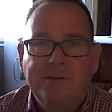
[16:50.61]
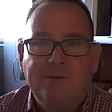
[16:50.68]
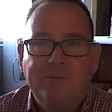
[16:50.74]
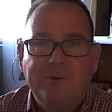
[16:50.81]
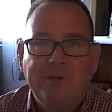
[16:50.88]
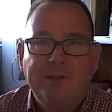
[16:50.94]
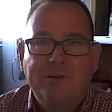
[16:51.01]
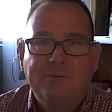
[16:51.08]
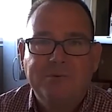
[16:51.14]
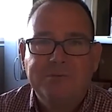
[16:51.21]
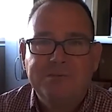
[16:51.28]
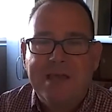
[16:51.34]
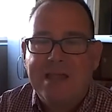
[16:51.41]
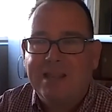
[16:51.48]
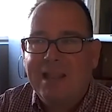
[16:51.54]
It really
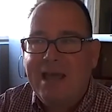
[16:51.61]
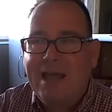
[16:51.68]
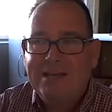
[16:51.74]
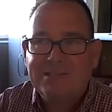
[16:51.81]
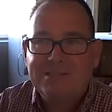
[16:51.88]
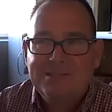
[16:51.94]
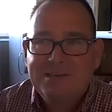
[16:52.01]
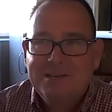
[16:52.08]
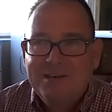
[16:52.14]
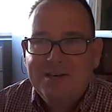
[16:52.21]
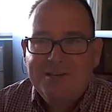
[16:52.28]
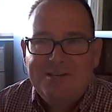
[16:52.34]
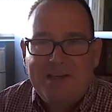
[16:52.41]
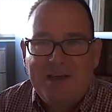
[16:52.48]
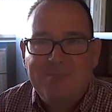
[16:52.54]
was that last
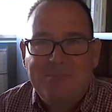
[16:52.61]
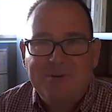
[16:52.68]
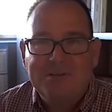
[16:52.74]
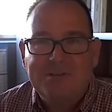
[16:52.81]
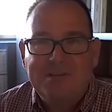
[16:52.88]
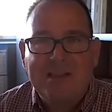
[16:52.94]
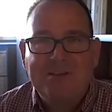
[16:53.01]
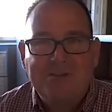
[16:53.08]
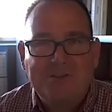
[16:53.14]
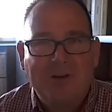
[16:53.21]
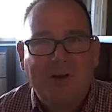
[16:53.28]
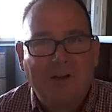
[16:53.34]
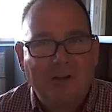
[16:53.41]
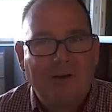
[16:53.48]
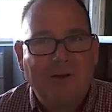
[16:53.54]
10%
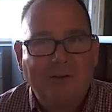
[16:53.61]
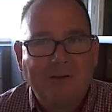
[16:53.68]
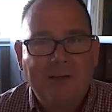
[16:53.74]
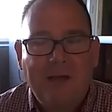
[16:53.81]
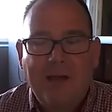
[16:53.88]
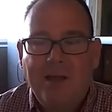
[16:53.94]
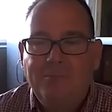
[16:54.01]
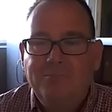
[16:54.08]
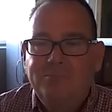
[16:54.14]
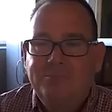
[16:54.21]
took a long time.